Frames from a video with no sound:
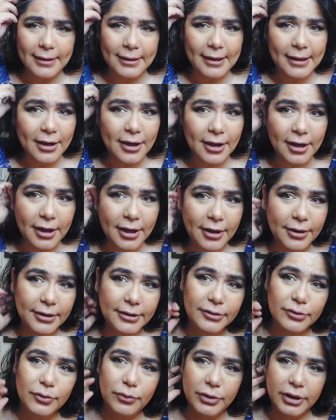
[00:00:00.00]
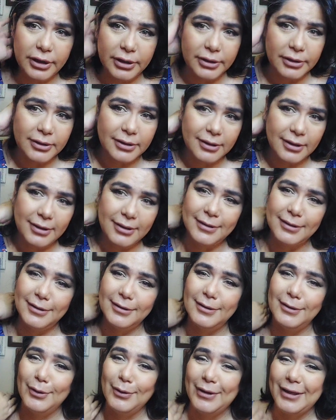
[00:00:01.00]
the hair is weird.
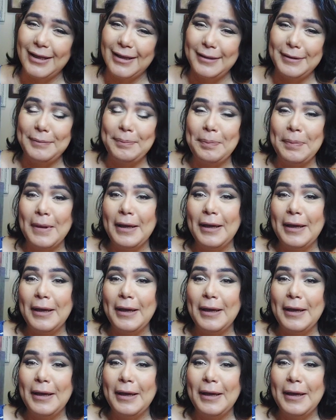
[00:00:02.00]
Okay.